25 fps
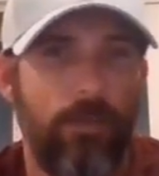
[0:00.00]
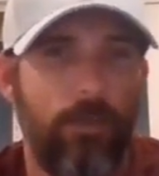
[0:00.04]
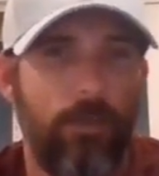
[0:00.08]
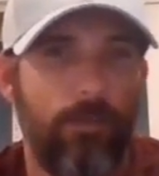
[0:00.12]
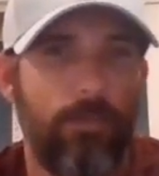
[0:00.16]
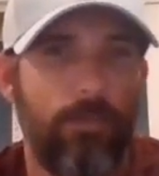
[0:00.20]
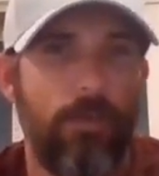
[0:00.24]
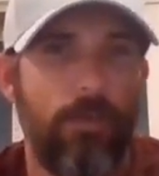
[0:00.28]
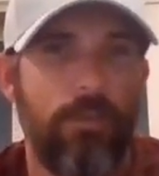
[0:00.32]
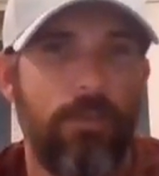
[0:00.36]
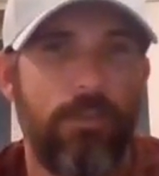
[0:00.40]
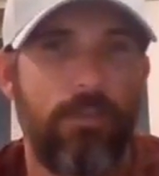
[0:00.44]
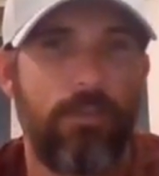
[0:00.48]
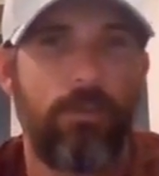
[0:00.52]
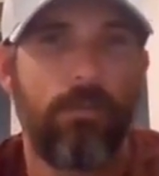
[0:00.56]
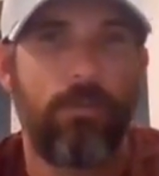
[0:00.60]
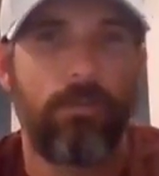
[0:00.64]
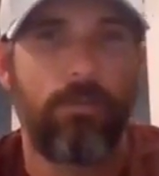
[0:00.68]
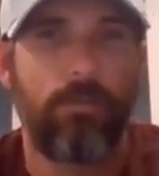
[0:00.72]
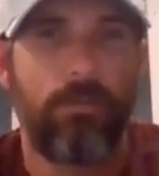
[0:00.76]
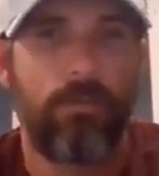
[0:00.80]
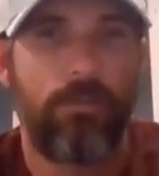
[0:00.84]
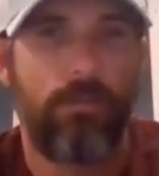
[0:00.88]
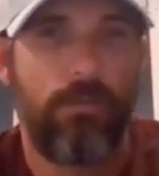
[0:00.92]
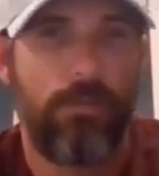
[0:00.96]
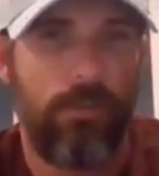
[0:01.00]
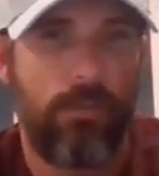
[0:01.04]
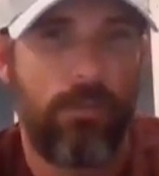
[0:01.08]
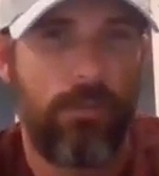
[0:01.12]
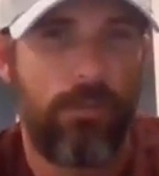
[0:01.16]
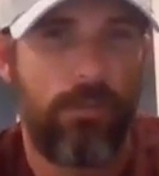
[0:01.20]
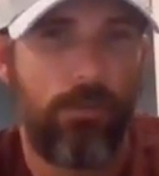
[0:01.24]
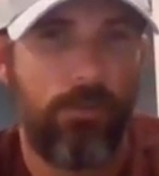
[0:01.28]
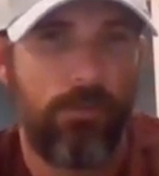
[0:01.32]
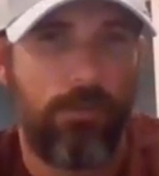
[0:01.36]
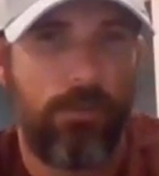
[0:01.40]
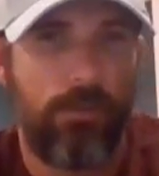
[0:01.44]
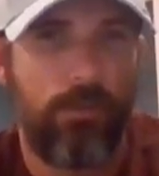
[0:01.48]
do for your personal,
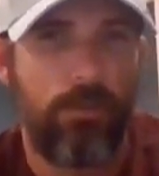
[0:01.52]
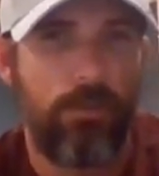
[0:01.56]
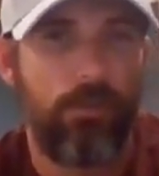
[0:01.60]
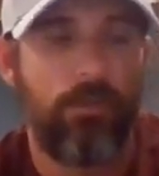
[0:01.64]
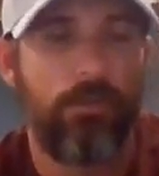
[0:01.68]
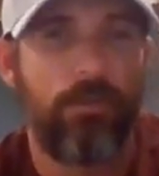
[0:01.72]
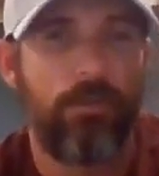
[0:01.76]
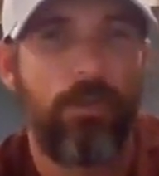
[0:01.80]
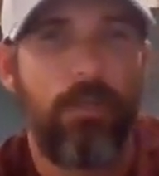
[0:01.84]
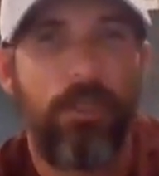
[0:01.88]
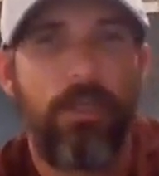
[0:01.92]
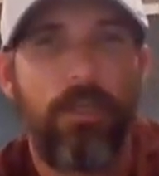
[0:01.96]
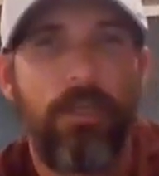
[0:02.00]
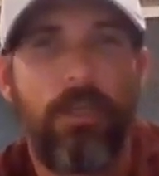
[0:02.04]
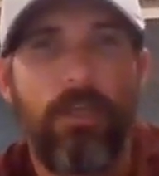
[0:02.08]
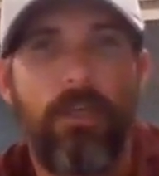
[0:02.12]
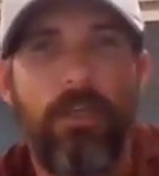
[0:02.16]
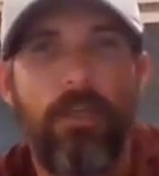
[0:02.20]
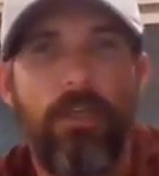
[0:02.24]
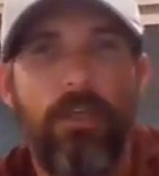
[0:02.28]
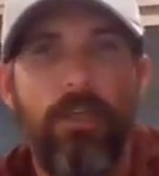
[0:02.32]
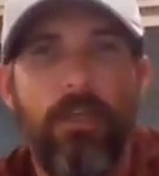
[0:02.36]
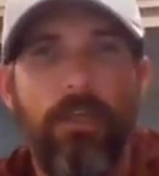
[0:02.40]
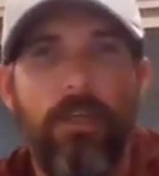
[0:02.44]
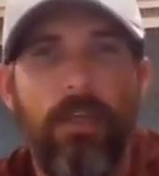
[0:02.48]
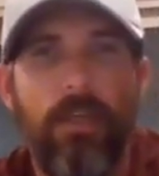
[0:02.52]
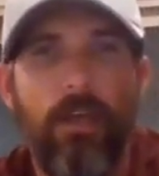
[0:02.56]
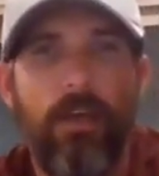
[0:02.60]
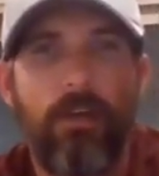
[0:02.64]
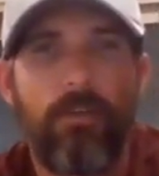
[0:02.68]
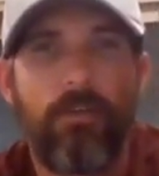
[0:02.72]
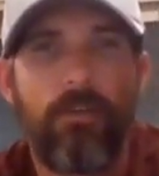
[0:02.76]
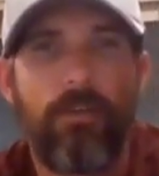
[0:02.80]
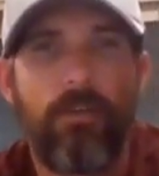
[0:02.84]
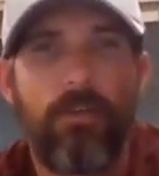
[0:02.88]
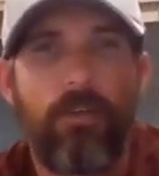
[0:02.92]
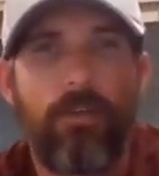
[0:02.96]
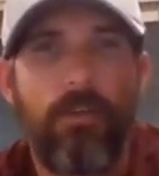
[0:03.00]
just those two.
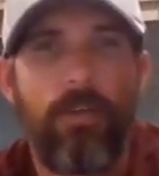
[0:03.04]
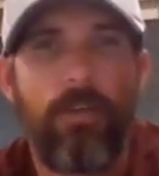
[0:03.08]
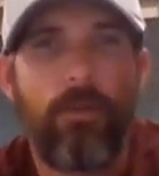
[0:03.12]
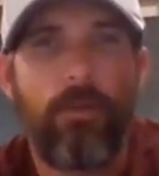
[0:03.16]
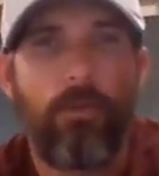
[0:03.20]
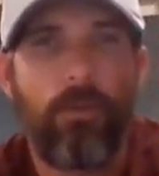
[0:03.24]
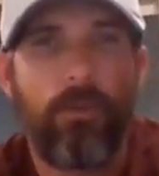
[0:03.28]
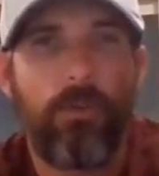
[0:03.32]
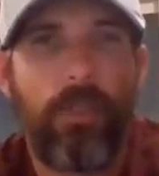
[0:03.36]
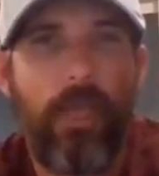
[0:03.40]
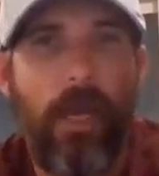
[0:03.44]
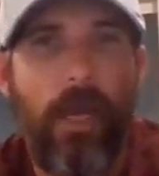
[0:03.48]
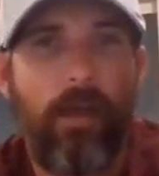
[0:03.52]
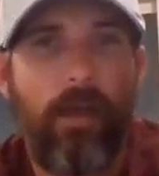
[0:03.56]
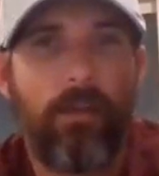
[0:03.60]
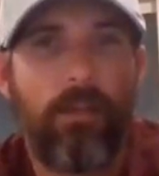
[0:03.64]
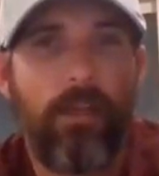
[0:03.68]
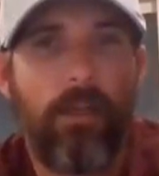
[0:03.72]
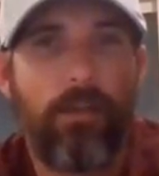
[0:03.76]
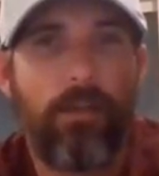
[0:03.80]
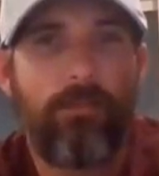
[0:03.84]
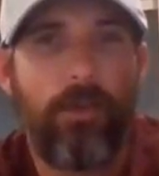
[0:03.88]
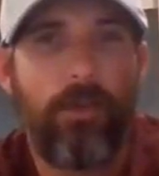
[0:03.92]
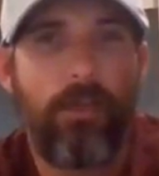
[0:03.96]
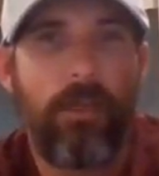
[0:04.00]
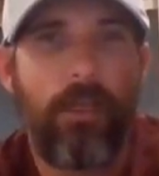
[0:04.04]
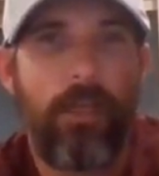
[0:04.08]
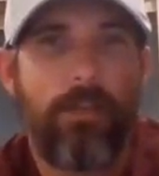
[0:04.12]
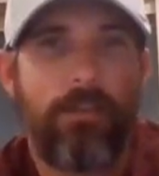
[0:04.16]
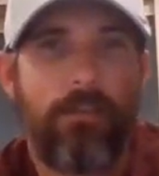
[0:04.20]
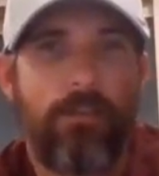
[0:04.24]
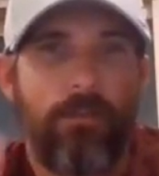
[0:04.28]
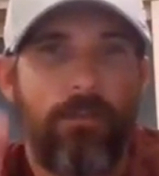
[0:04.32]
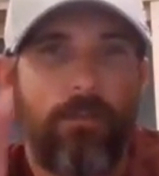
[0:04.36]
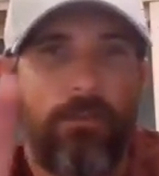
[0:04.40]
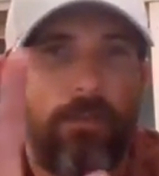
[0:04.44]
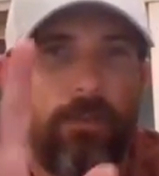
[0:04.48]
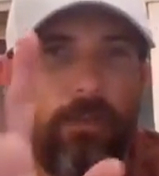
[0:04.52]
Now, with Ally
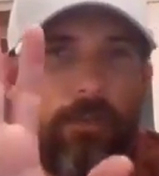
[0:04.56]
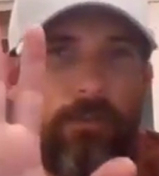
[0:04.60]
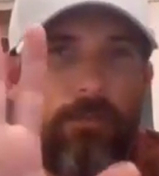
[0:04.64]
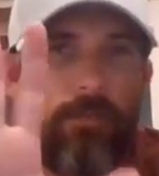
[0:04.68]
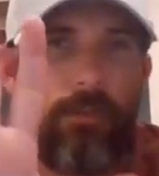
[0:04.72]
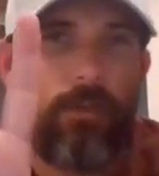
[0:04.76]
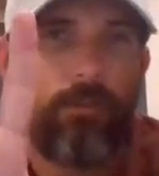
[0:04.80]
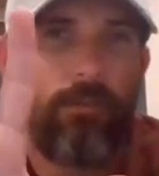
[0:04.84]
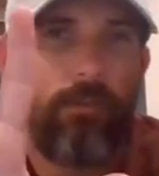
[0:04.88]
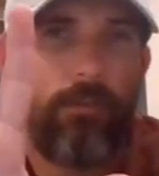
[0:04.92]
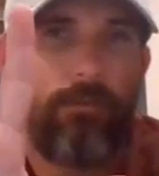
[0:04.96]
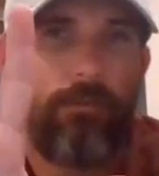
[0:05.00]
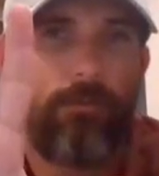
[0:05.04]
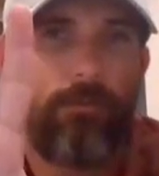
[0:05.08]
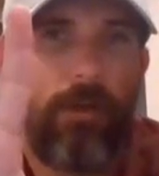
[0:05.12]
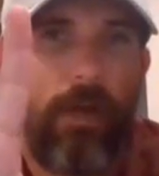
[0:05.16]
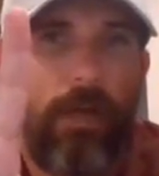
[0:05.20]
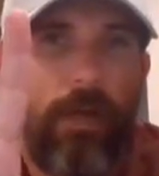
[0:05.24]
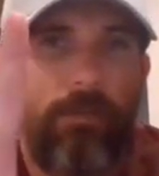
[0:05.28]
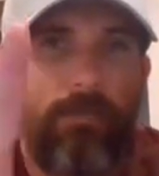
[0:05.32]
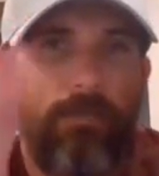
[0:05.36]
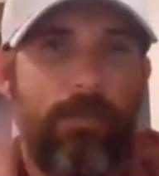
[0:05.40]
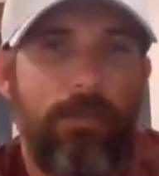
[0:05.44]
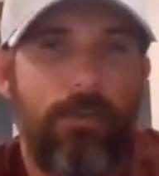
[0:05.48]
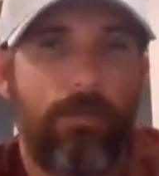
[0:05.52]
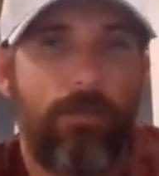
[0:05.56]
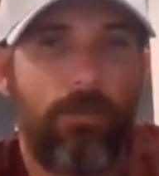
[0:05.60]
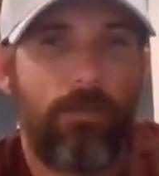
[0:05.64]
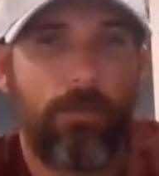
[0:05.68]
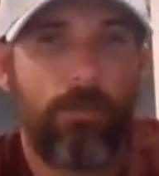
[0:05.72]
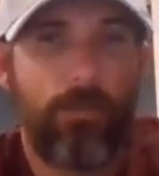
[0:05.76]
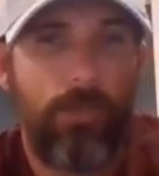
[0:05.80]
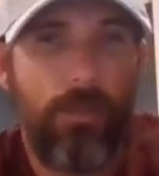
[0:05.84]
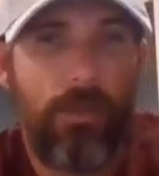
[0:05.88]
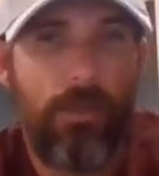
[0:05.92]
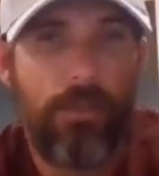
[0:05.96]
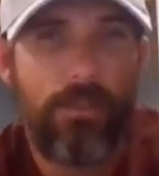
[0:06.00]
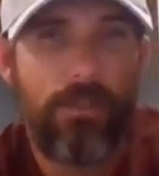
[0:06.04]
Financial, if you have a
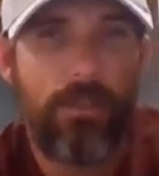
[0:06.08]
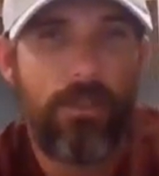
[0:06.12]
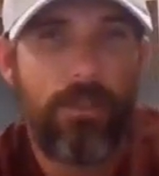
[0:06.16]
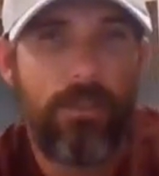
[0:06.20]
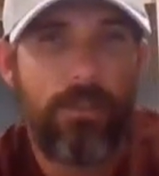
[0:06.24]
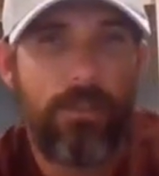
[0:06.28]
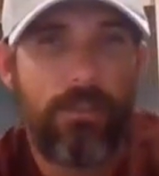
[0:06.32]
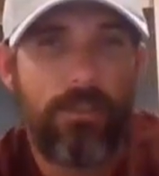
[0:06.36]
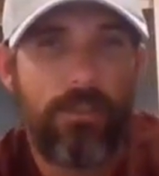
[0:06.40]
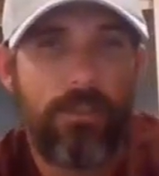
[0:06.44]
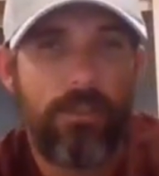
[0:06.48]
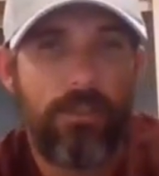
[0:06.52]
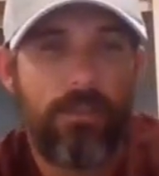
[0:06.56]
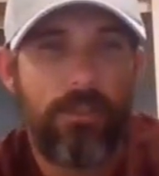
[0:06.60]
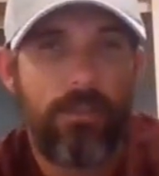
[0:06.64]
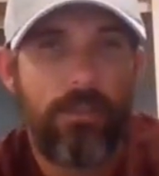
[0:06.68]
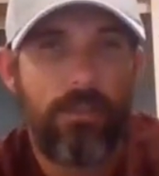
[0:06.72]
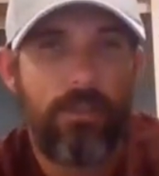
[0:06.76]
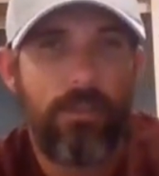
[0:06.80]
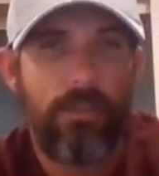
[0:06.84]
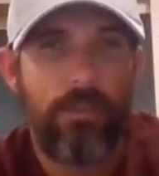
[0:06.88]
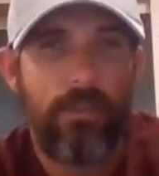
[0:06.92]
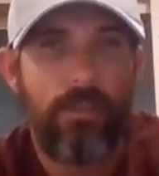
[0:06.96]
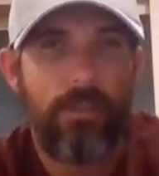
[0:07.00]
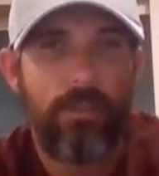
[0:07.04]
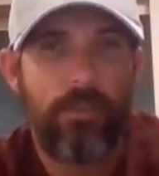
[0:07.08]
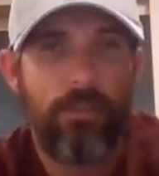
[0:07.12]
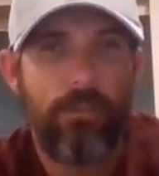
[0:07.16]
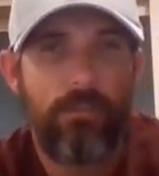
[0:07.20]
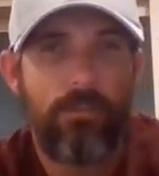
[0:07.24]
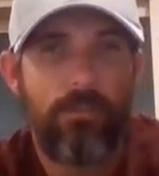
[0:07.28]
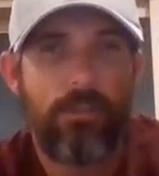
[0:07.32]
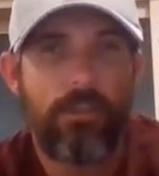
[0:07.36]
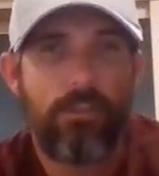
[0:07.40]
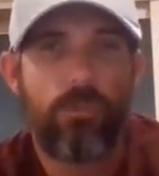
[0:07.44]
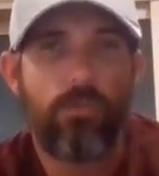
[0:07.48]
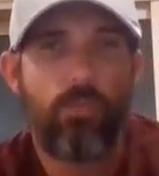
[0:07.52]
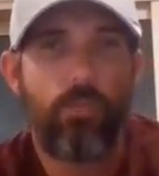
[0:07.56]
5-year-old business, you
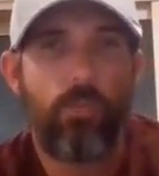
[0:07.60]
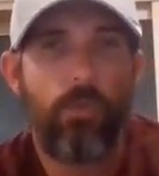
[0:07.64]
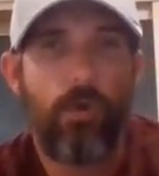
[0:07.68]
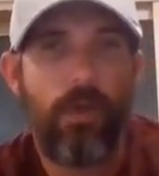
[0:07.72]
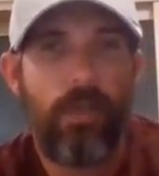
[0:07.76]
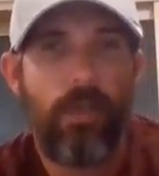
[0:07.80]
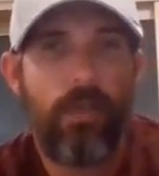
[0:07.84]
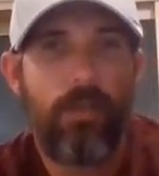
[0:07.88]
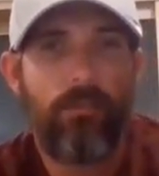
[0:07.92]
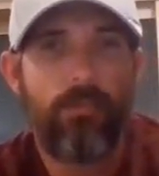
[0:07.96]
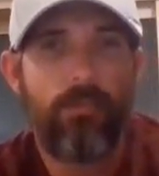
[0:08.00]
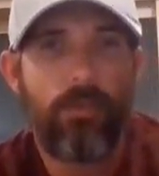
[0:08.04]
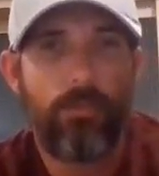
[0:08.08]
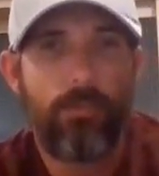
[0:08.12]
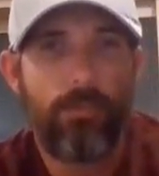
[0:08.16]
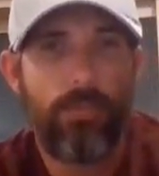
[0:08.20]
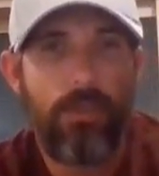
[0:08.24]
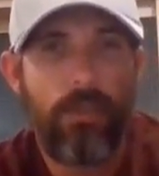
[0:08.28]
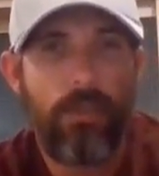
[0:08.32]
just waive the